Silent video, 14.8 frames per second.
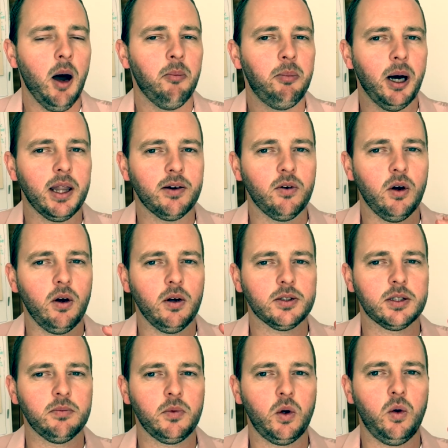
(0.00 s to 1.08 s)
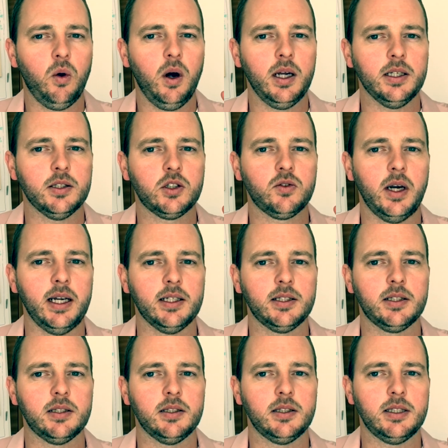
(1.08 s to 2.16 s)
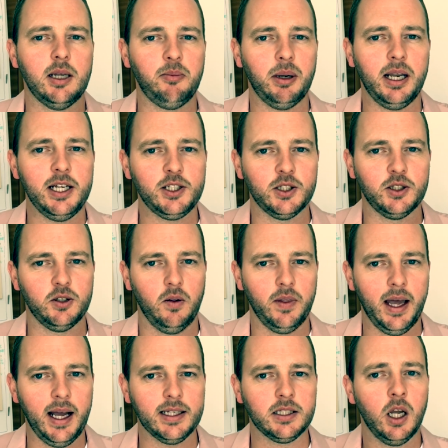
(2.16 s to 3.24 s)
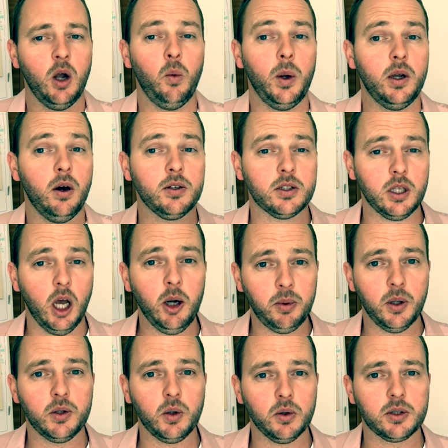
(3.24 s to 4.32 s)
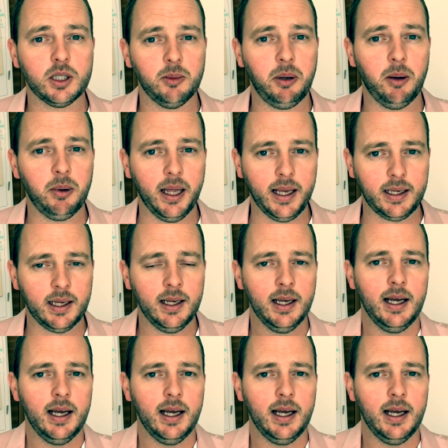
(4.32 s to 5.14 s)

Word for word: but there are some quite strict stipulations on that. We can't just open the doors to the public.